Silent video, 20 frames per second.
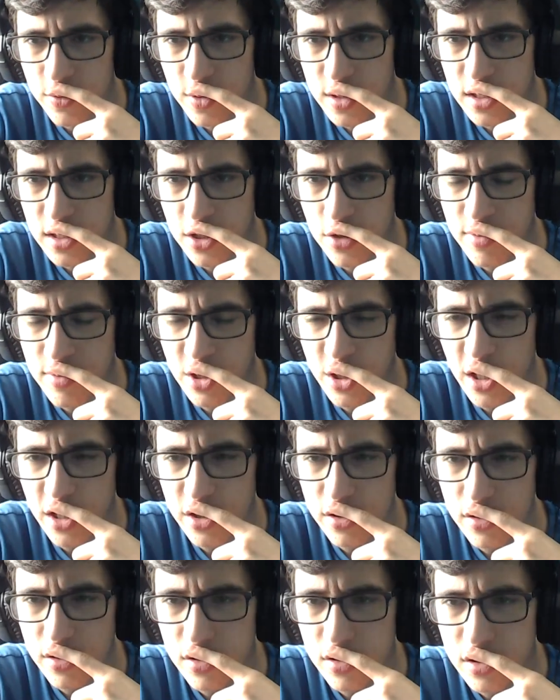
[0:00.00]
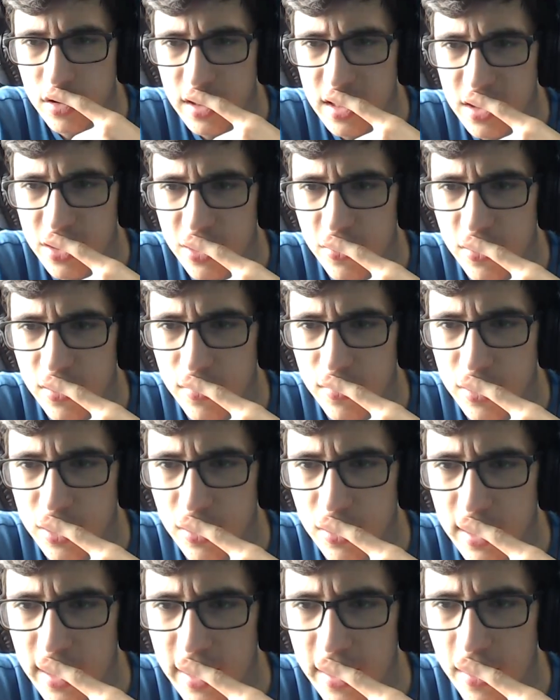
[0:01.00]
Was it Stupid Sketch
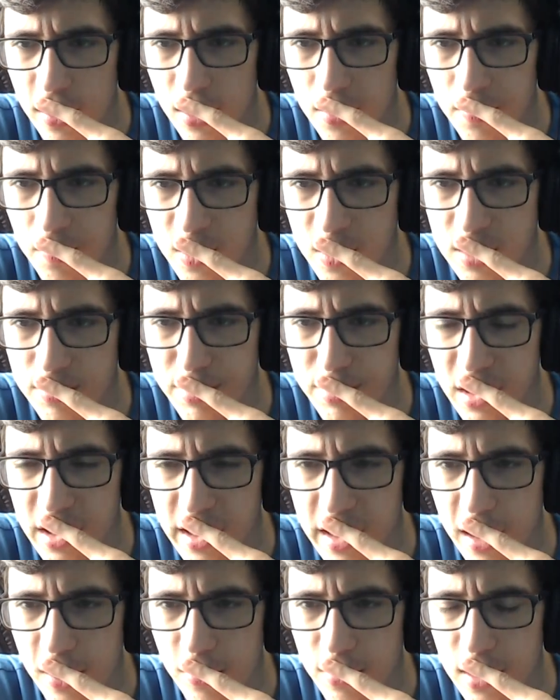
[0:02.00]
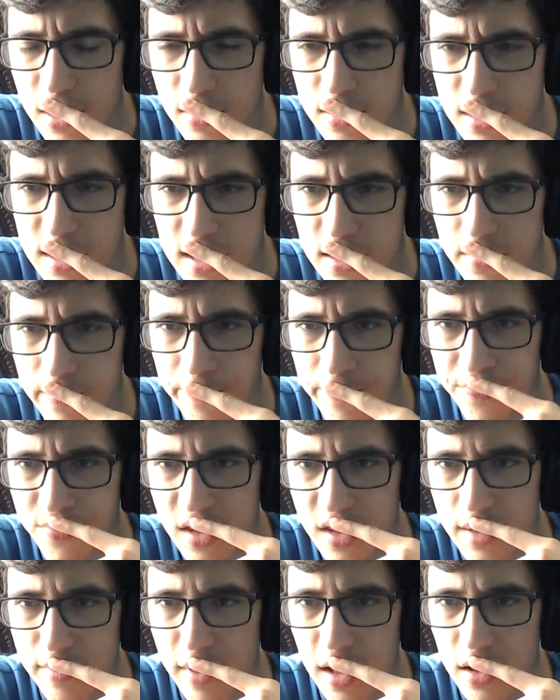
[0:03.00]
Show Guy, or was it Billy Goat that said they
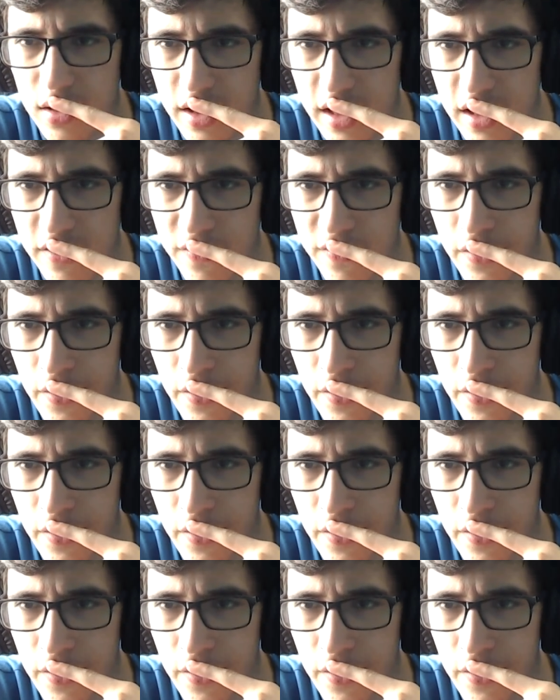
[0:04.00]
might leave?